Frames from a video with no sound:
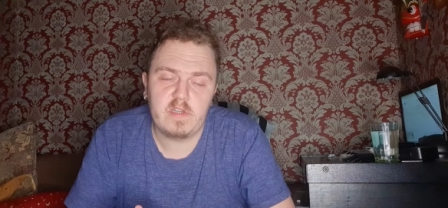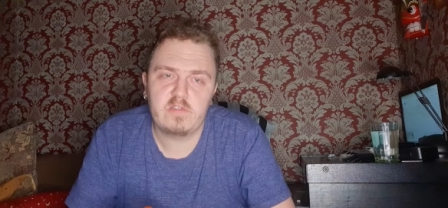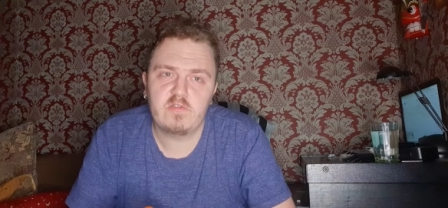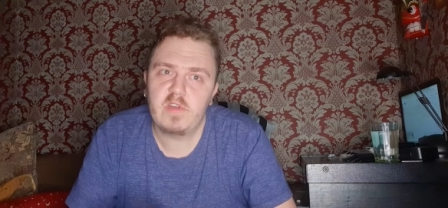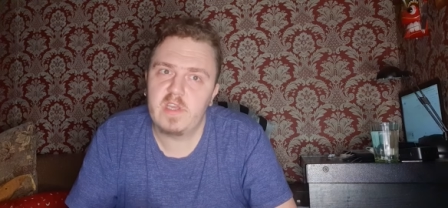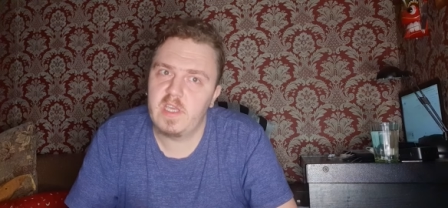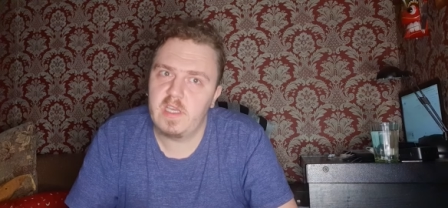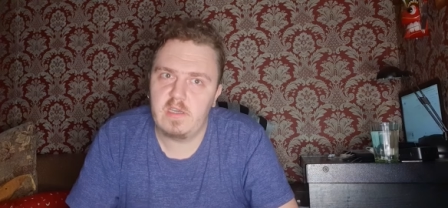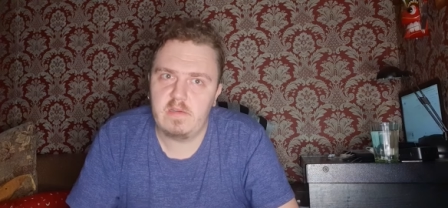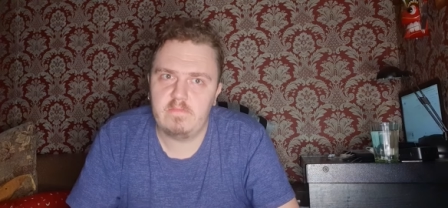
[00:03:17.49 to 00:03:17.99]

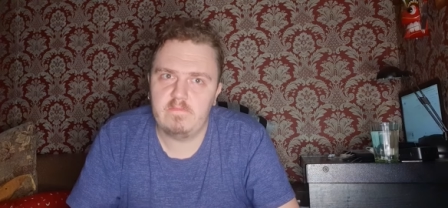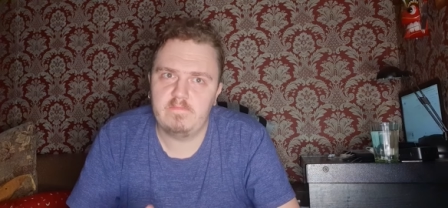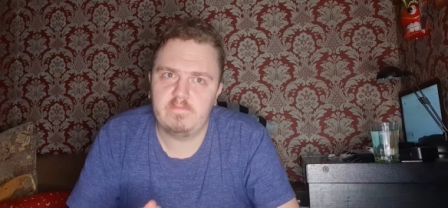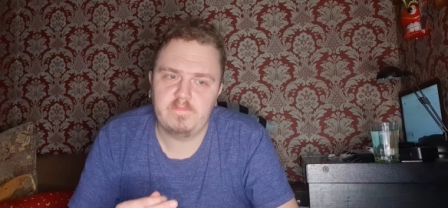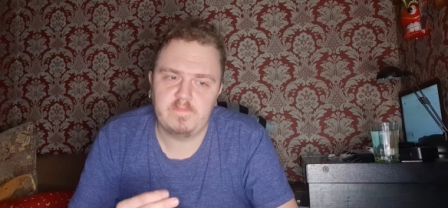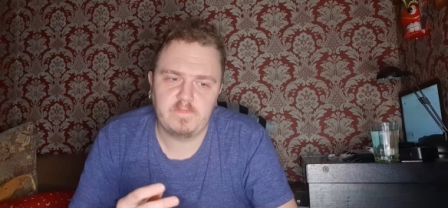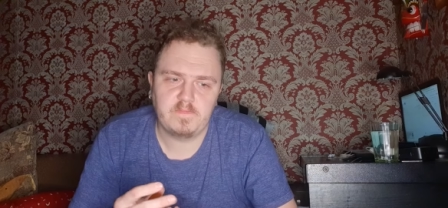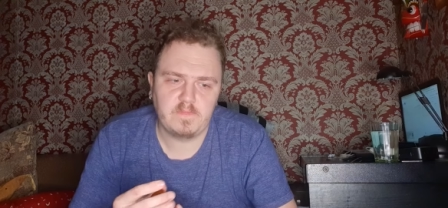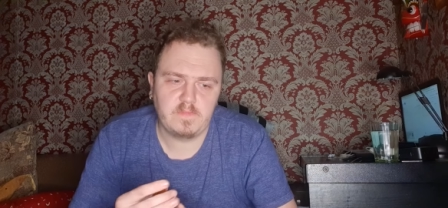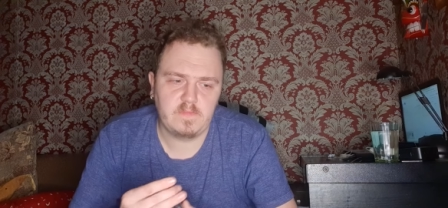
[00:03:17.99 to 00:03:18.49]
drink.
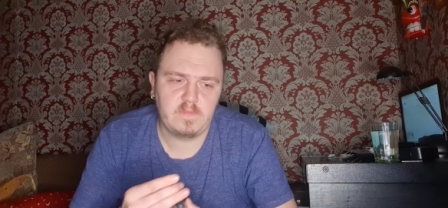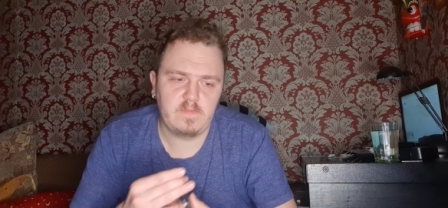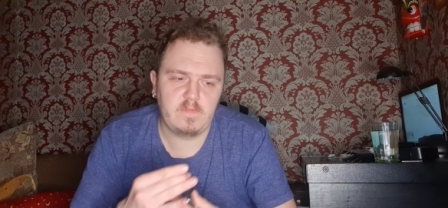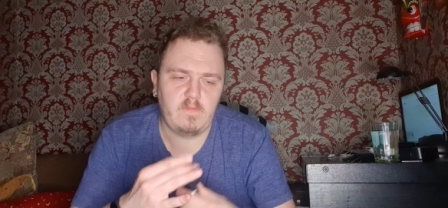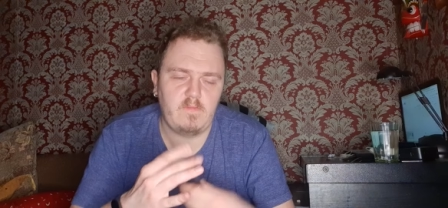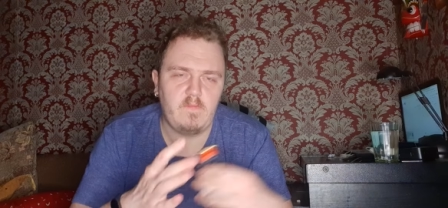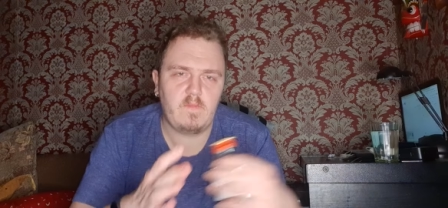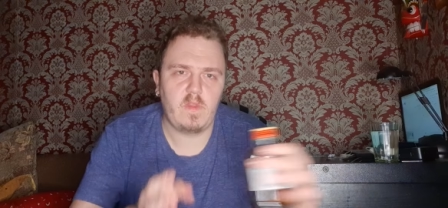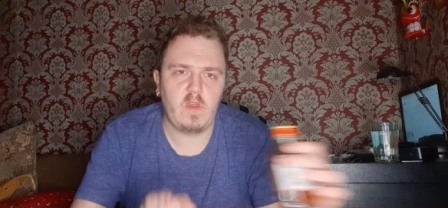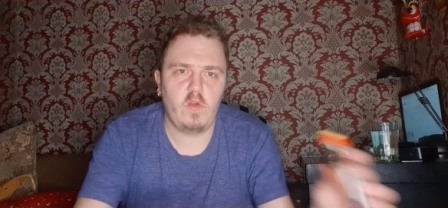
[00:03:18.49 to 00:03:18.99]

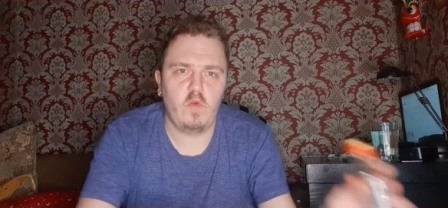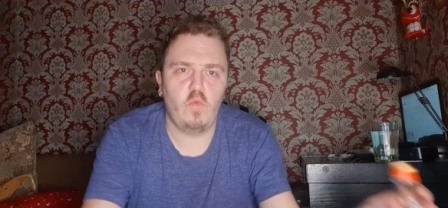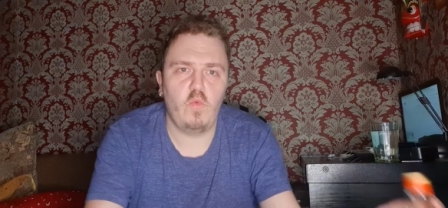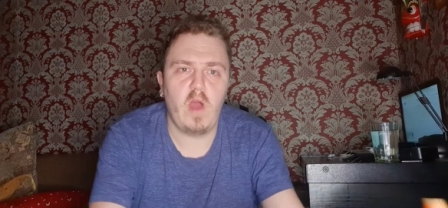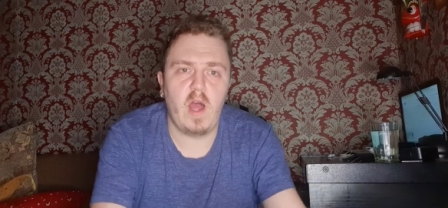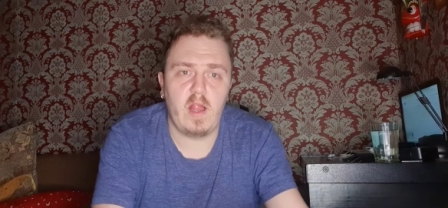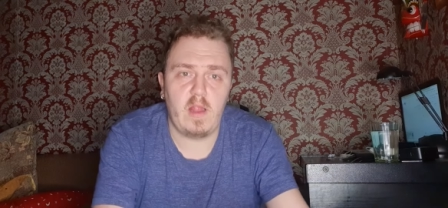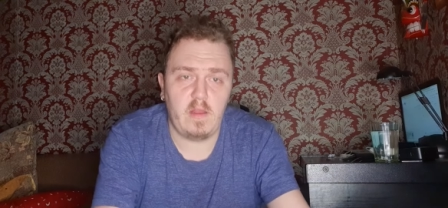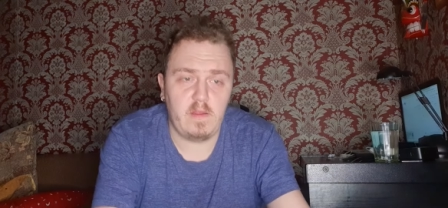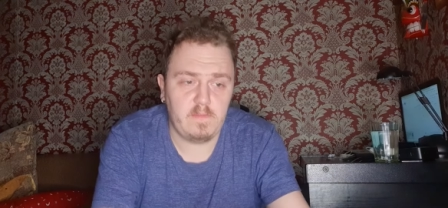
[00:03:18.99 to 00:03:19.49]

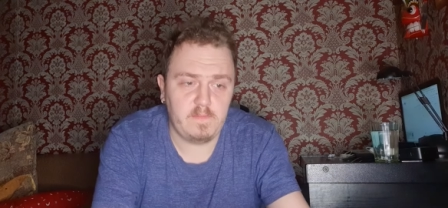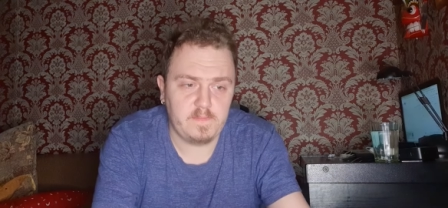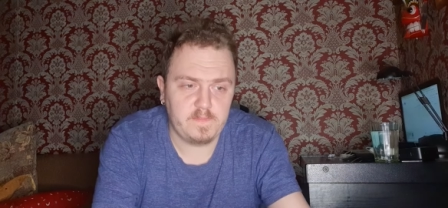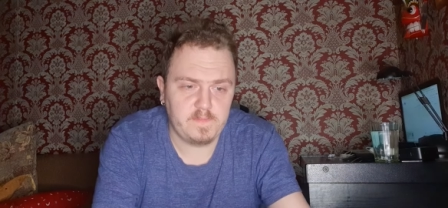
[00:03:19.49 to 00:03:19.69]
Well,